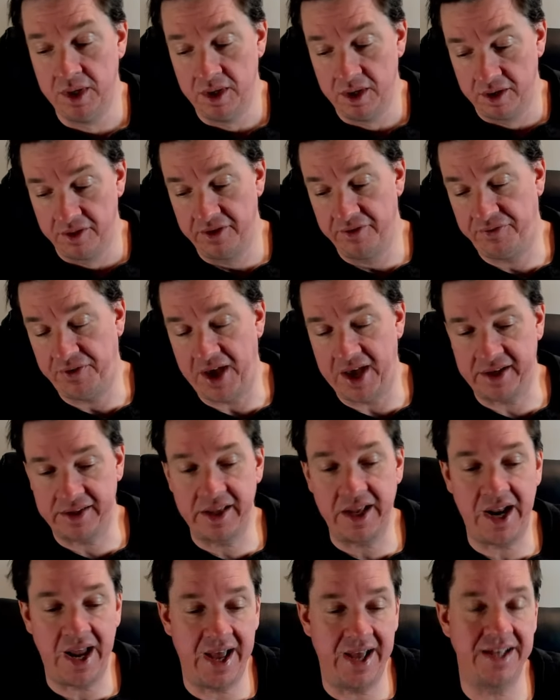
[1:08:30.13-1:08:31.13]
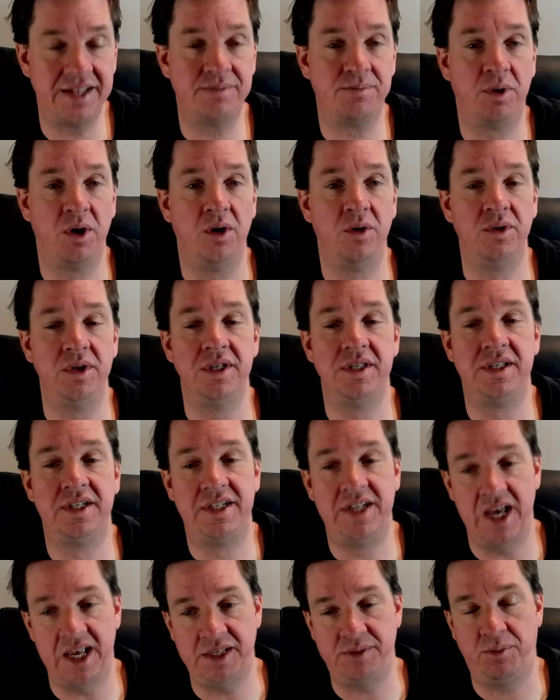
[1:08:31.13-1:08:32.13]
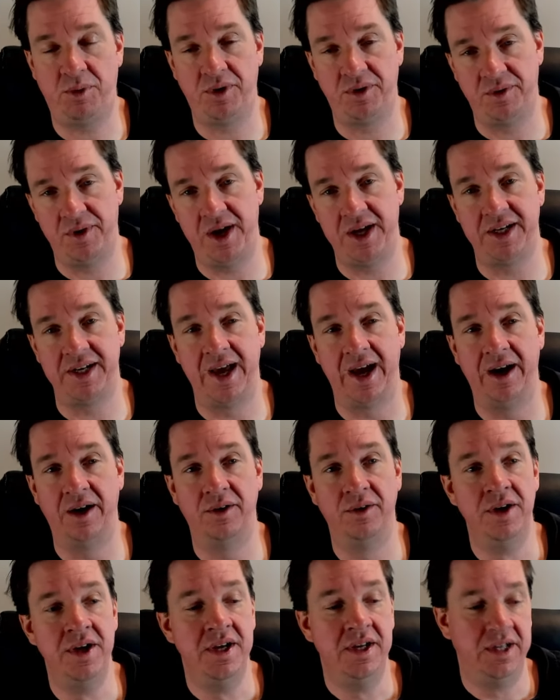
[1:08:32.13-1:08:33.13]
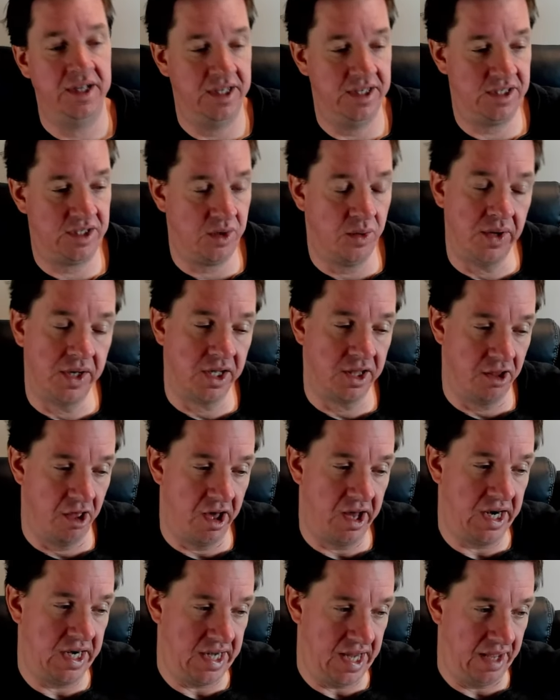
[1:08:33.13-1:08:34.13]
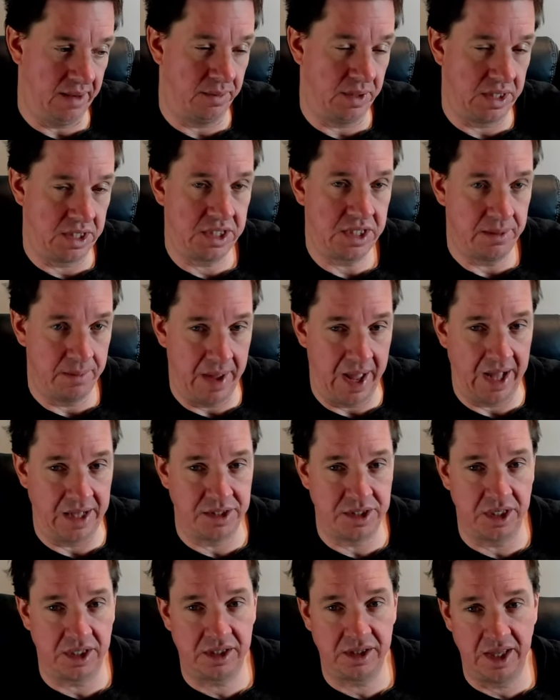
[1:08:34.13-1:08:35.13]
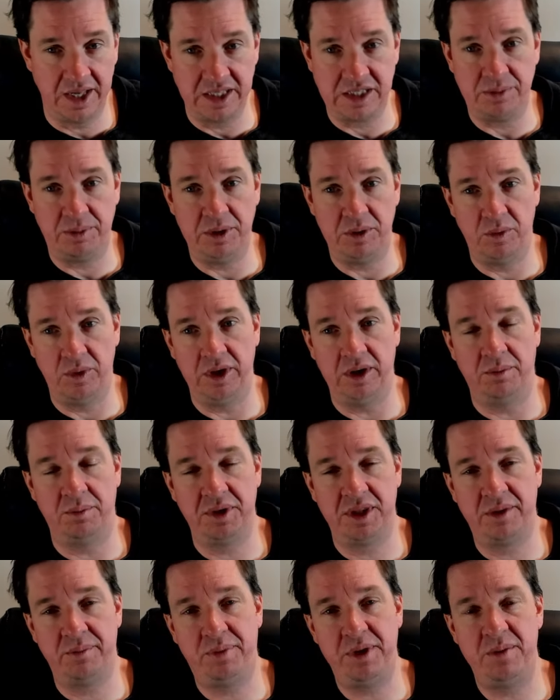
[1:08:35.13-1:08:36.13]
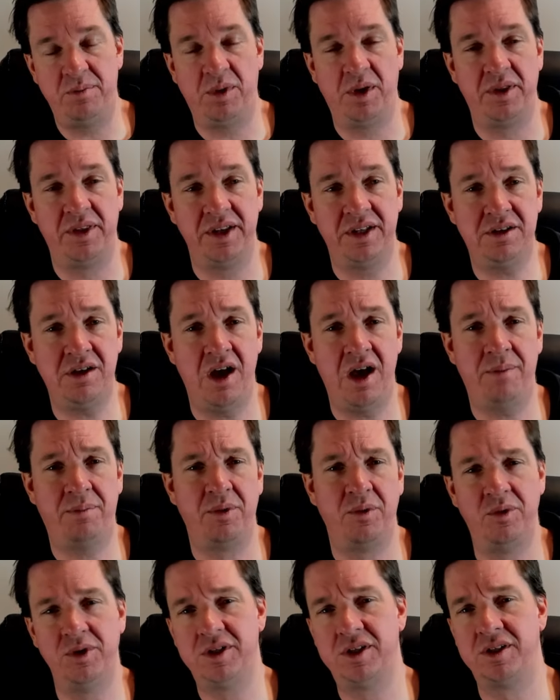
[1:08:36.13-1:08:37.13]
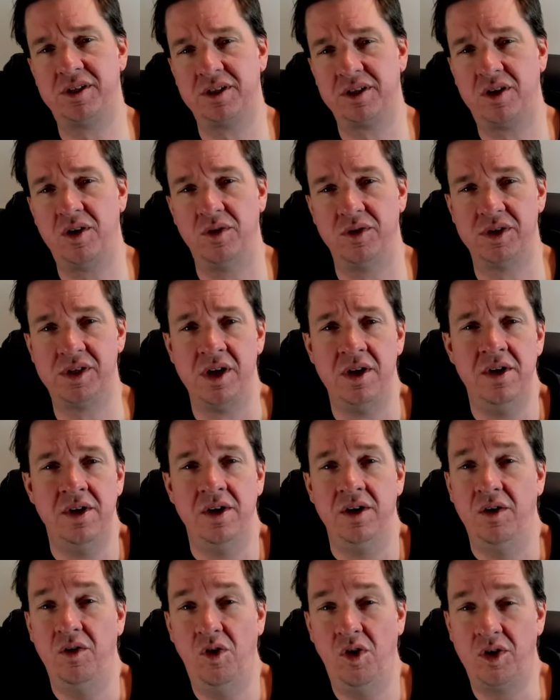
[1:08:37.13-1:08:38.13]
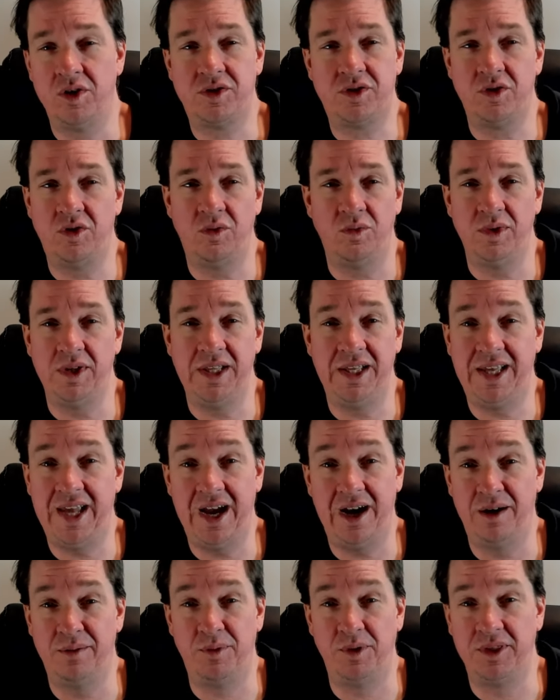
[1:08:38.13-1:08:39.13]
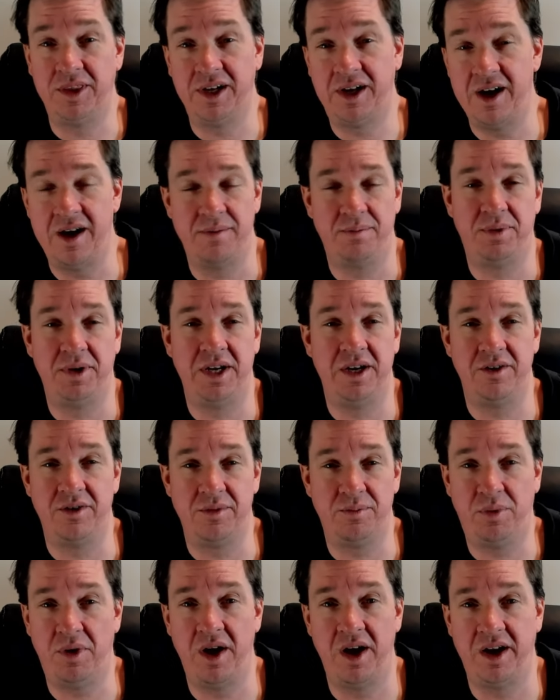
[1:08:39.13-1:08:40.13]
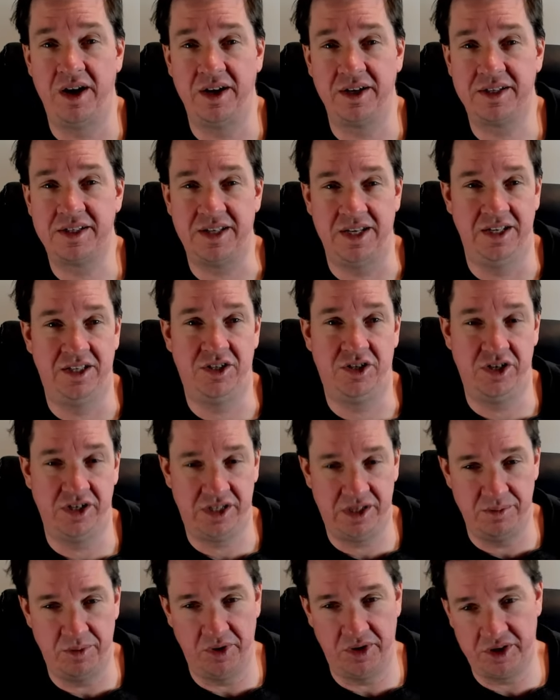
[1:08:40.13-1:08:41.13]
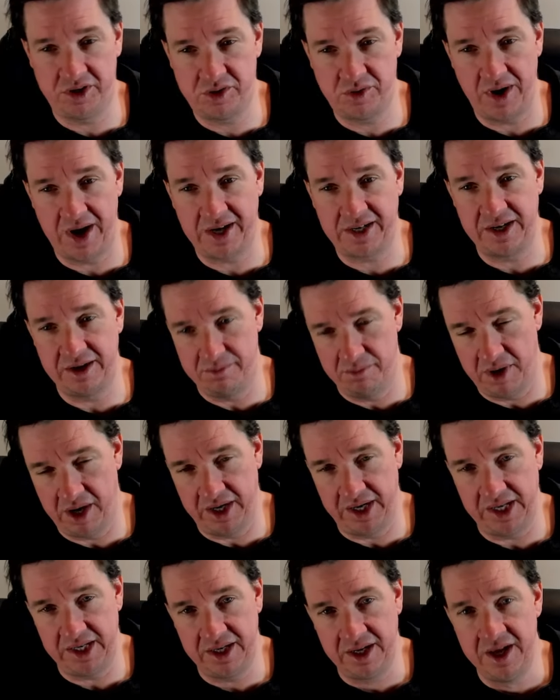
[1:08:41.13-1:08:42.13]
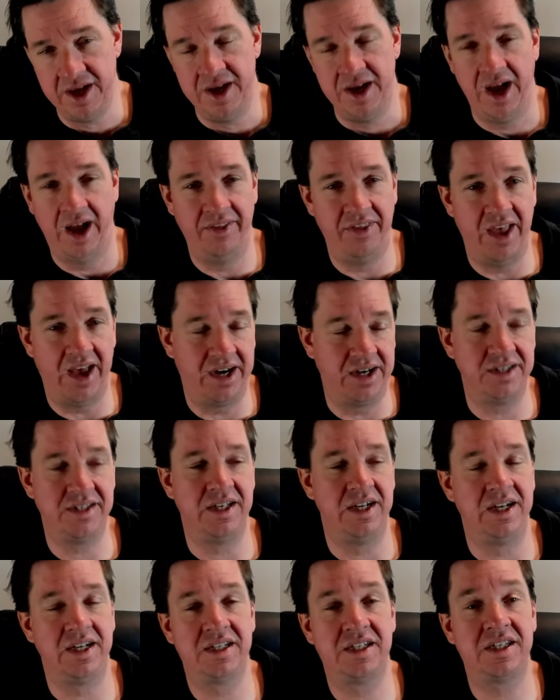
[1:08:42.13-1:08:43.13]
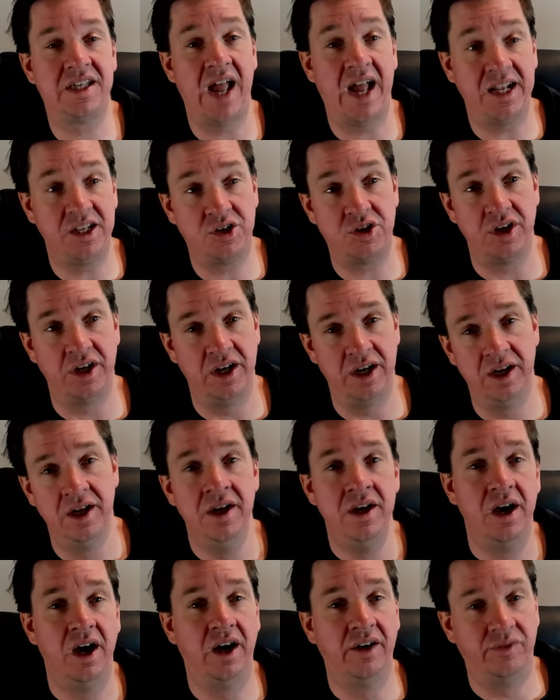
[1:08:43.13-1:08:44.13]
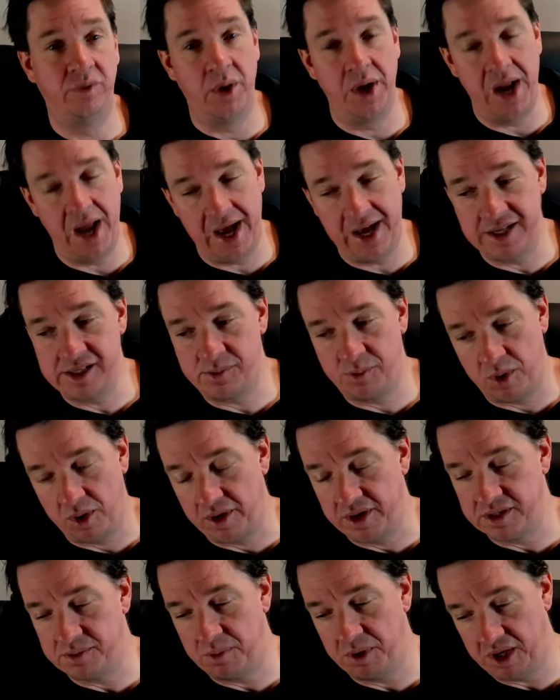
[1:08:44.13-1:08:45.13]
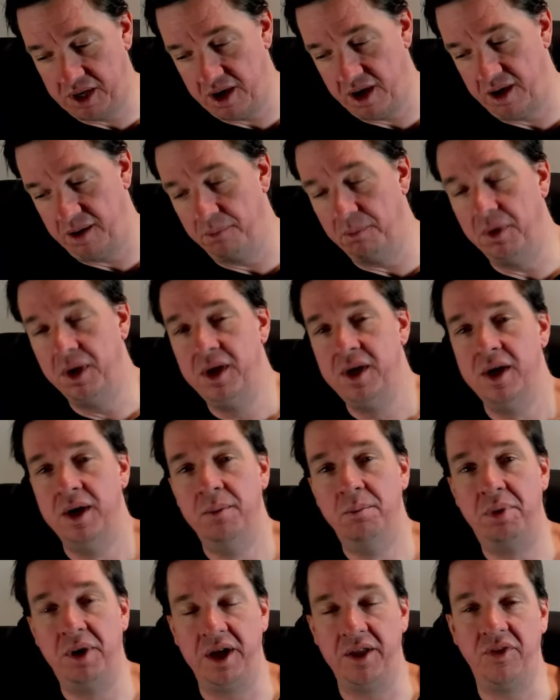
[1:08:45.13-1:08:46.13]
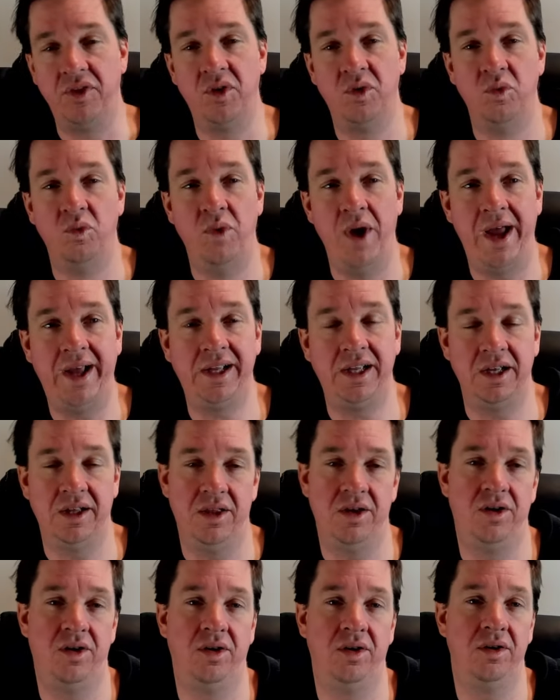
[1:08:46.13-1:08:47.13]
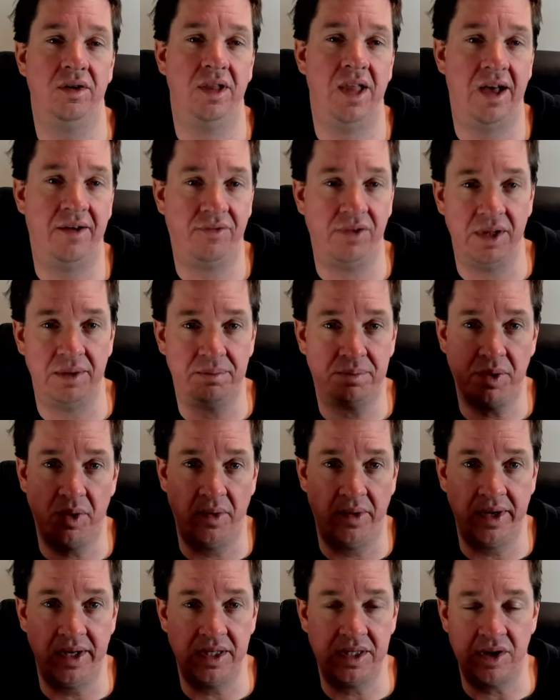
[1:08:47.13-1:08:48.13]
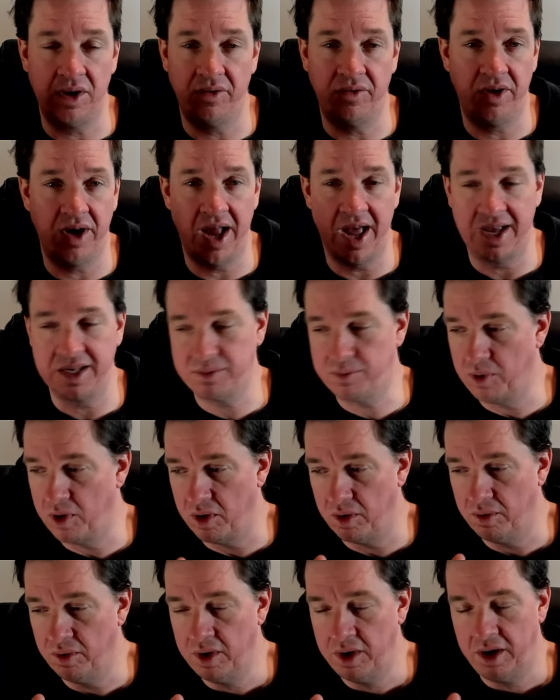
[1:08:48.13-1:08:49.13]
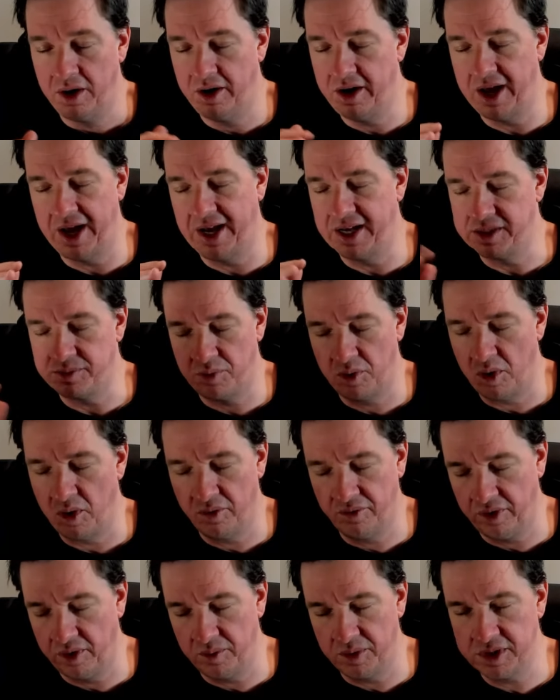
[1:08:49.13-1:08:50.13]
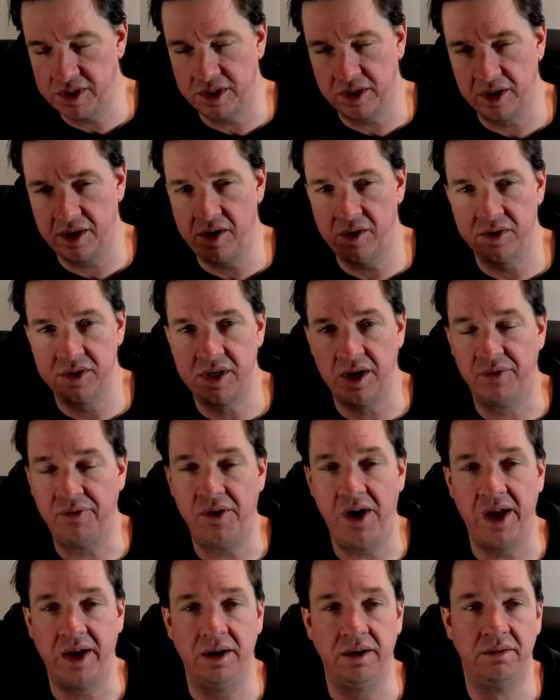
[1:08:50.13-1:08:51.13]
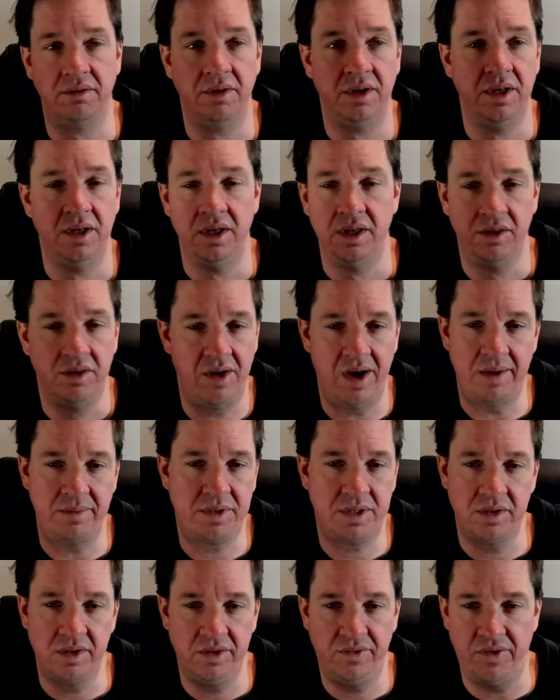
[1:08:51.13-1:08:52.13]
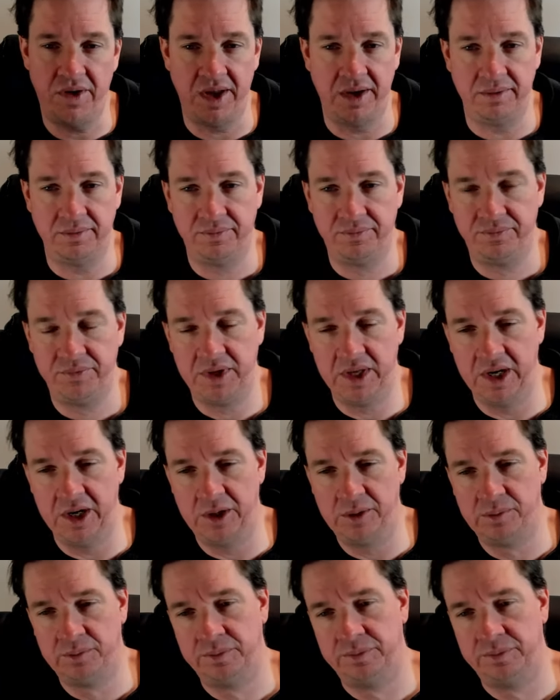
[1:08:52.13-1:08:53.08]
The fact that Hasbro is desperate right now is doing a lot of damage to Magic. Let's be real. But the people at the top of Wizards of the Coast also don't really care about the company or the products. It's just about extracting money. And that is an extension of what Hasbro has become. But the regular level employees over at Hasbro, or not Hasbro, over at Wizards of the Coast are fine. They're absolutely fine, you know?